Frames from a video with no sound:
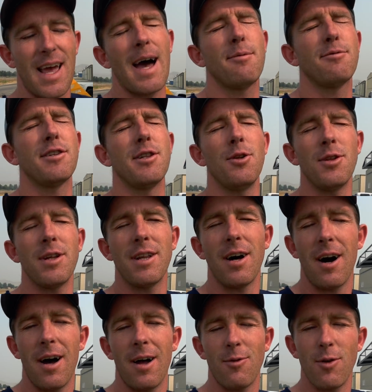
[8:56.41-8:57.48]
Absolutely
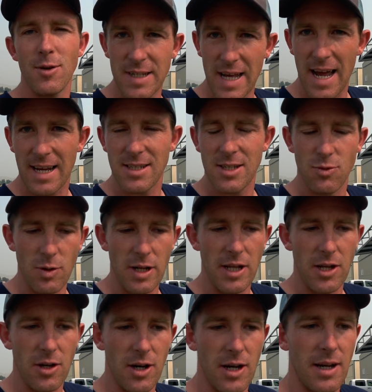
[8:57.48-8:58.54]
not. Rotax is really
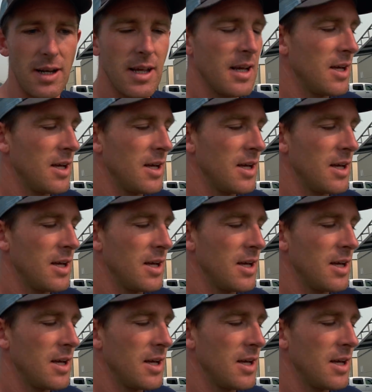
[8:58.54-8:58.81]
good.